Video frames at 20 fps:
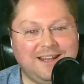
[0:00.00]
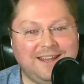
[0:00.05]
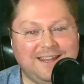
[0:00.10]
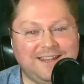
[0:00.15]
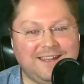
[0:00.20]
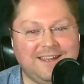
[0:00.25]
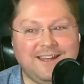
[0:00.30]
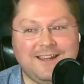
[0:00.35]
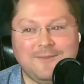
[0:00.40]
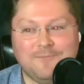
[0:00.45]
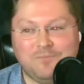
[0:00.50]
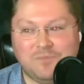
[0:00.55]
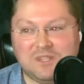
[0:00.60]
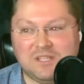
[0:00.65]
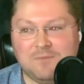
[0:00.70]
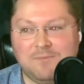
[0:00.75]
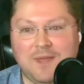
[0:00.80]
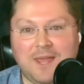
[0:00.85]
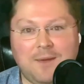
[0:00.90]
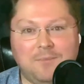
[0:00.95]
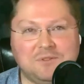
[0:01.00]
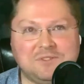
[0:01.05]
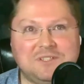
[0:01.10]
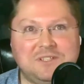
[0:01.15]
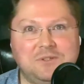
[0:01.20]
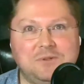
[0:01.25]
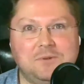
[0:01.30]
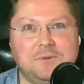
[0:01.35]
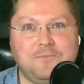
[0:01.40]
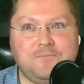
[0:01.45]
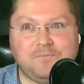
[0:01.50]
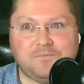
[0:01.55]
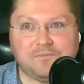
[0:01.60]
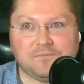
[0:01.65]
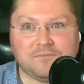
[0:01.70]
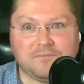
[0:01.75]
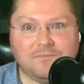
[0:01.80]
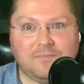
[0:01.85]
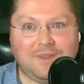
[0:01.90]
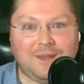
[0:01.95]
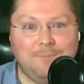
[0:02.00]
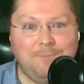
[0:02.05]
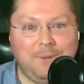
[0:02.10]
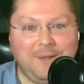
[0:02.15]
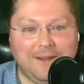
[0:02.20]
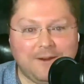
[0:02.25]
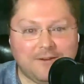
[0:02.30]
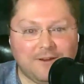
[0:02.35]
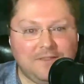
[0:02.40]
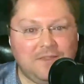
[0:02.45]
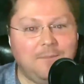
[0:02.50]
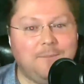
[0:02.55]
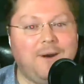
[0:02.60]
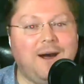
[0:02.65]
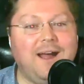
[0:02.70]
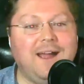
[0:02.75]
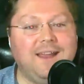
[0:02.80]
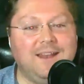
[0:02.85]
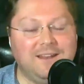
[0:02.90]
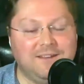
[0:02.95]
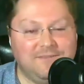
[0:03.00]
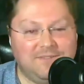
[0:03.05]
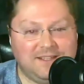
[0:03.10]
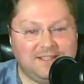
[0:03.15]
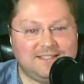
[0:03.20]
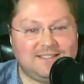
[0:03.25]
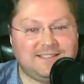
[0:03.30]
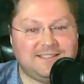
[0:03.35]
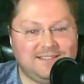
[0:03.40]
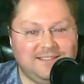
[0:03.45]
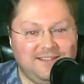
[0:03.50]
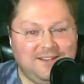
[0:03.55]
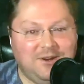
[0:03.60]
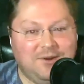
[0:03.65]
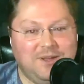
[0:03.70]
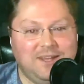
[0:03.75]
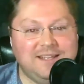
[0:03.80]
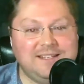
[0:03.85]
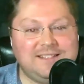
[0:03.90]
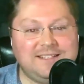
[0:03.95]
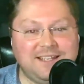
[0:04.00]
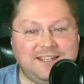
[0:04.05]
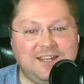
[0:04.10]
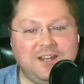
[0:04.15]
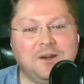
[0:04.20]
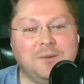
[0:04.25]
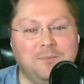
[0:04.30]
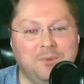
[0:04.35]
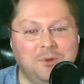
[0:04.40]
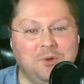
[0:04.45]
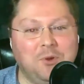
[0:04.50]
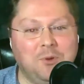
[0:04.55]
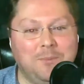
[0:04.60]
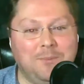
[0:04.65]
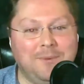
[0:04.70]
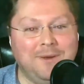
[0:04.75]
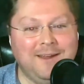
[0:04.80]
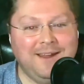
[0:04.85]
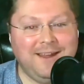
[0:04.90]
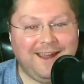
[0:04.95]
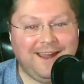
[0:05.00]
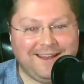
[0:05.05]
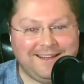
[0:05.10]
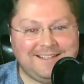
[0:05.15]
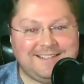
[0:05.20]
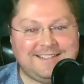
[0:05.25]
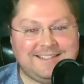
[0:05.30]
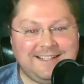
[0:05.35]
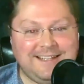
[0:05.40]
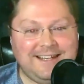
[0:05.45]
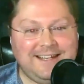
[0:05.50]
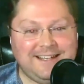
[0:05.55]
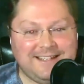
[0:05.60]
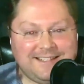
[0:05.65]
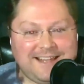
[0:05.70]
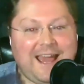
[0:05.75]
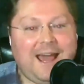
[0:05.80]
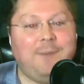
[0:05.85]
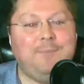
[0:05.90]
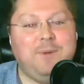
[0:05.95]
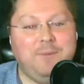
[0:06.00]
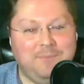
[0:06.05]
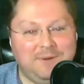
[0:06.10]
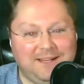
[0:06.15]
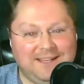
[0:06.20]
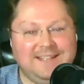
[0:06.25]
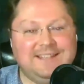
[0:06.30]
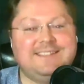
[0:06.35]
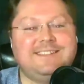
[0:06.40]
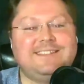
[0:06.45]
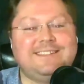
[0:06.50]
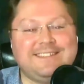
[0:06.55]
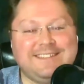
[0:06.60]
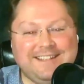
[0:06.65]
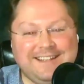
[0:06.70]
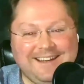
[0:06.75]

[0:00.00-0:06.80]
Like to be able to peer in the mind of this, insecure boob and see his happy place.